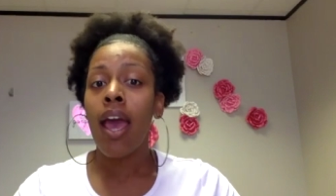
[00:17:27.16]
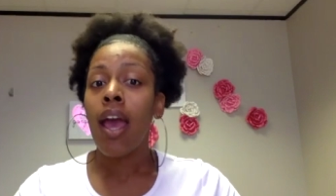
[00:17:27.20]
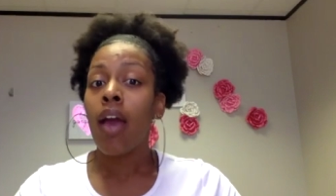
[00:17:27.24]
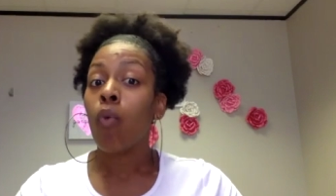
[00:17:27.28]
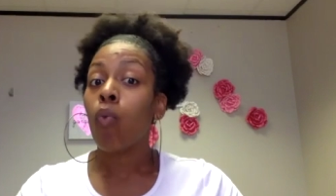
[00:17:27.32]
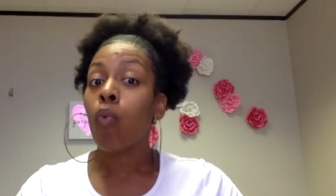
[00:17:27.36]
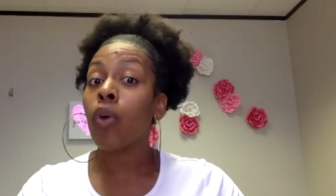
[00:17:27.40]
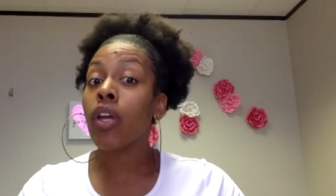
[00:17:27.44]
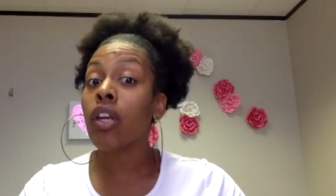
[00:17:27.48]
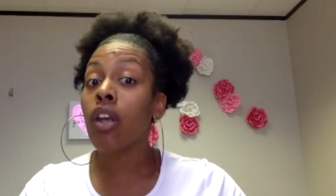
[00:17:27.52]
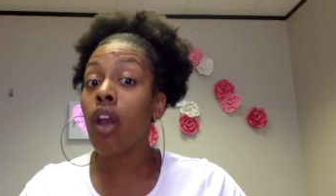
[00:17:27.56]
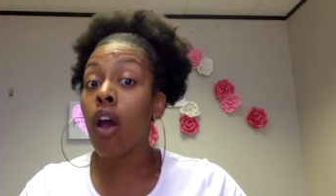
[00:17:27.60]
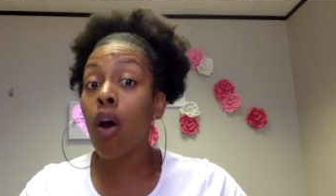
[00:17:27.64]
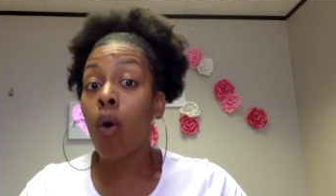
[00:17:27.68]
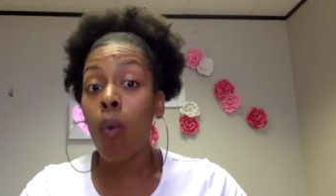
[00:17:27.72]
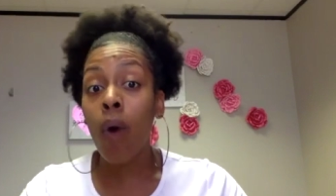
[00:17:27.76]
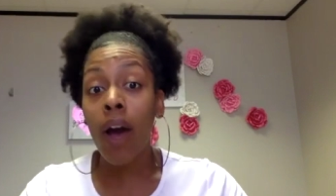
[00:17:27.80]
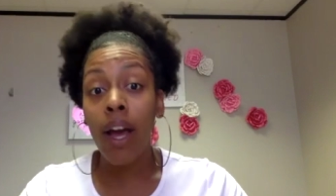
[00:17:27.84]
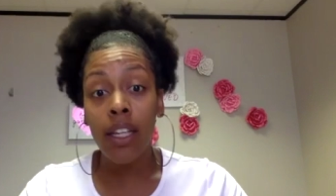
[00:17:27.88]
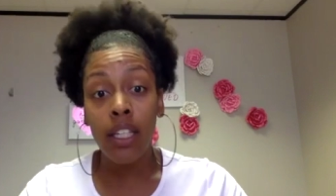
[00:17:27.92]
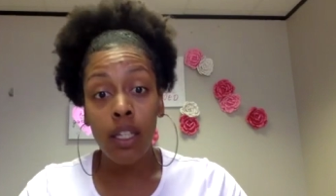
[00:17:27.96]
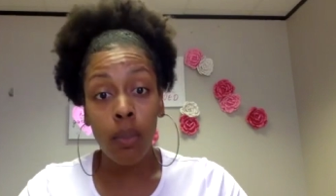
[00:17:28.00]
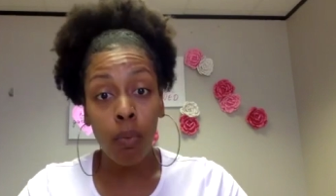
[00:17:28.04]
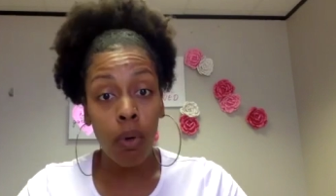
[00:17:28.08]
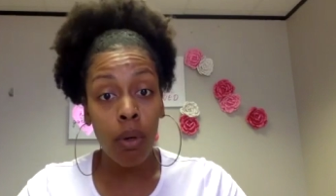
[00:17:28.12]
We know
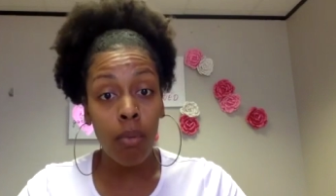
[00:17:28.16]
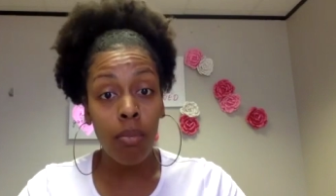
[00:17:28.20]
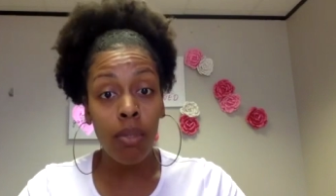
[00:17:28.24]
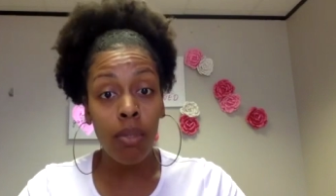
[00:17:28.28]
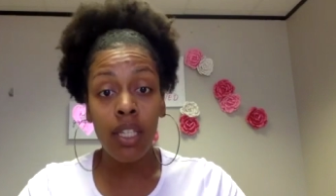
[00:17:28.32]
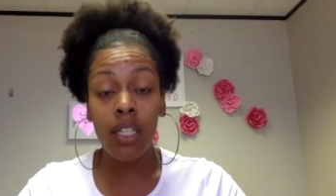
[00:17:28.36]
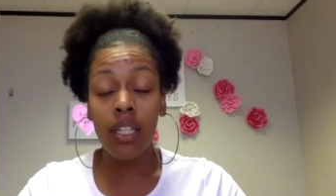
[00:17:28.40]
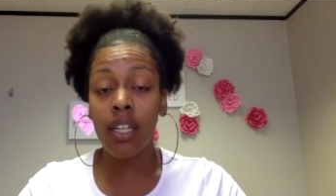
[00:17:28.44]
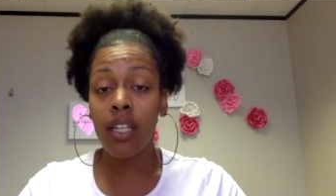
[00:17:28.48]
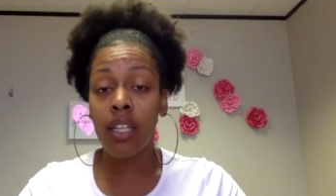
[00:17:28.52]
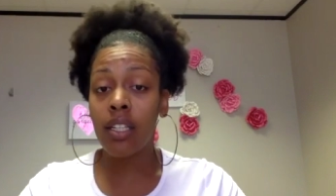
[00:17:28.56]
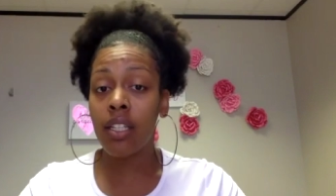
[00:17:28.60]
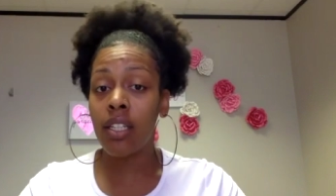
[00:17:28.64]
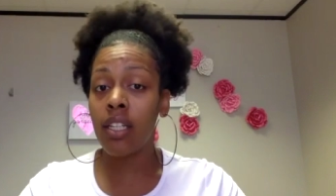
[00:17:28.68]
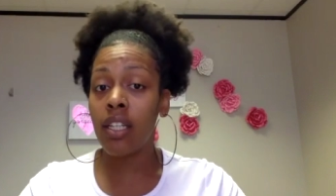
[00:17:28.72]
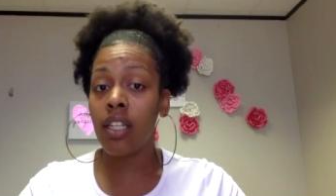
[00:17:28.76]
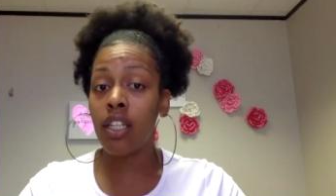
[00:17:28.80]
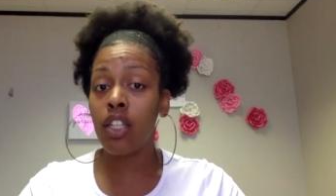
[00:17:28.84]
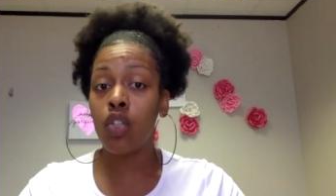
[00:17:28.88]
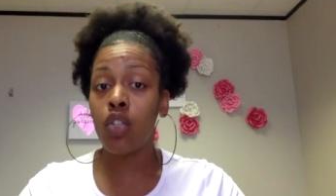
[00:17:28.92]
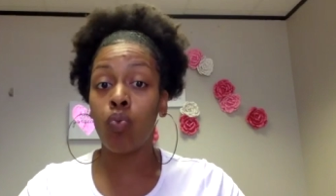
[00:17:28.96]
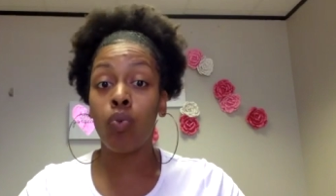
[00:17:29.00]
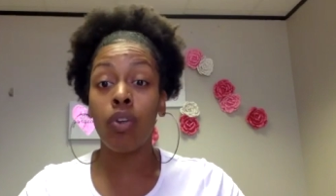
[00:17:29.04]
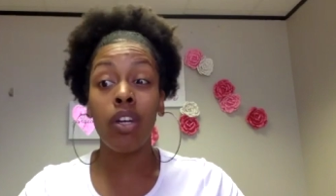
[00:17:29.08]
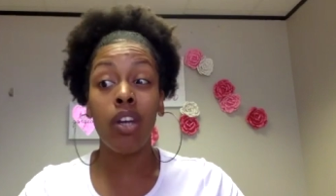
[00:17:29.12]
white supremacy
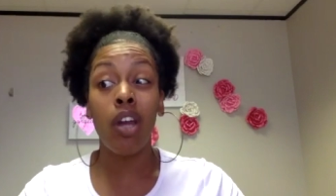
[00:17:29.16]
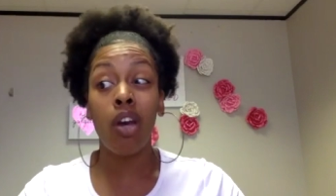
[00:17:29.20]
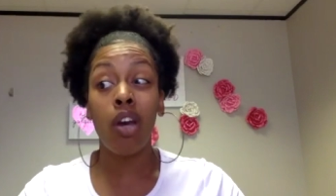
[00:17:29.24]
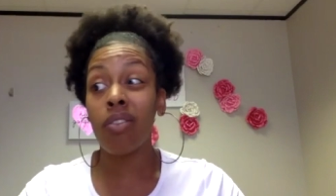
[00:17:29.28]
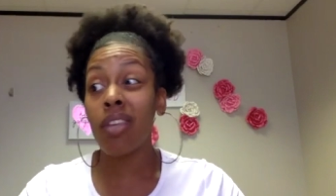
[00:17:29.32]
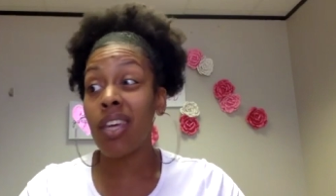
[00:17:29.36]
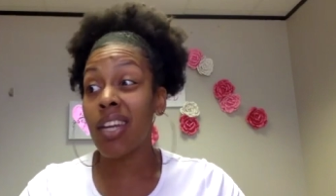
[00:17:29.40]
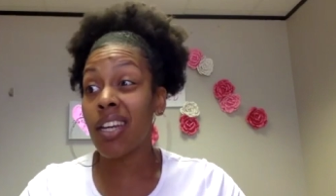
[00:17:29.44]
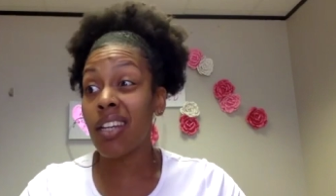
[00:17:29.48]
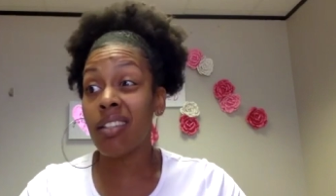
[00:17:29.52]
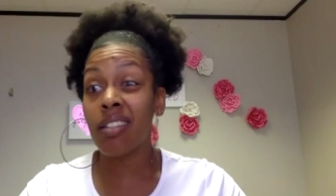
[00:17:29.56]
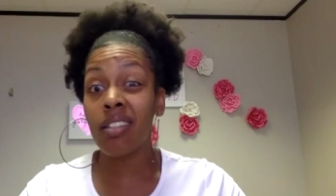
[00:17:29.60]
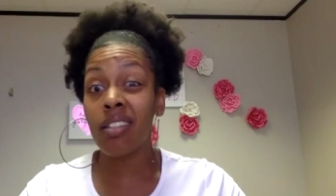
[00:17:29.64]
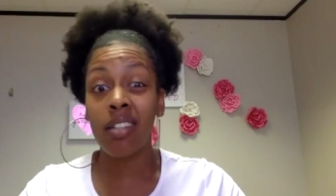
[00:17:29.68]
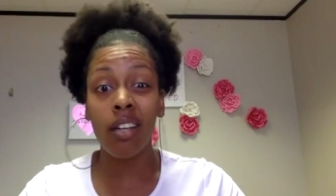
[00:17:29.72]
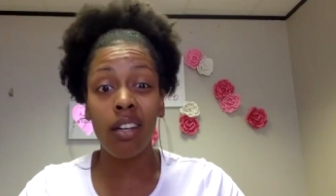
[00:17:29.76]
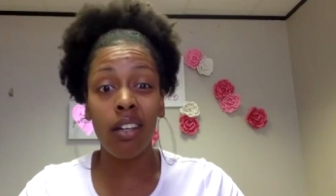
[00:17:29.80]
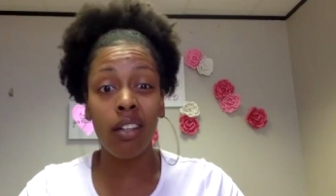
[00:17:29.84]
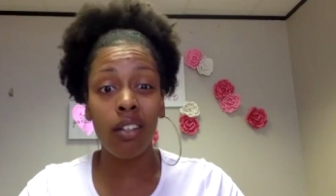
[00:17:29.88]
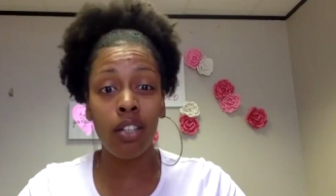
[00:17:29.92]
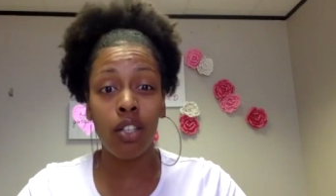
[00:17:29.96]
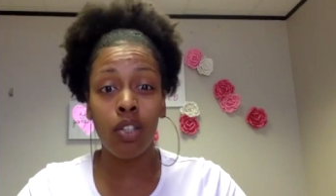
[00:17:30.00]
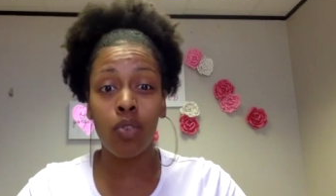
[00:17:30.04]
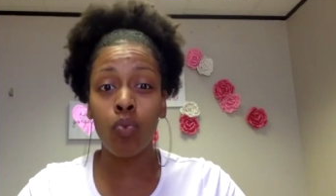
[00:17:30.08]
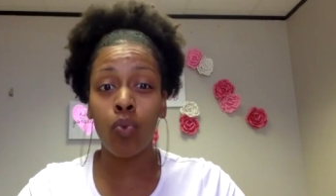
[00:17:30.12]
exists. We know that it sucks.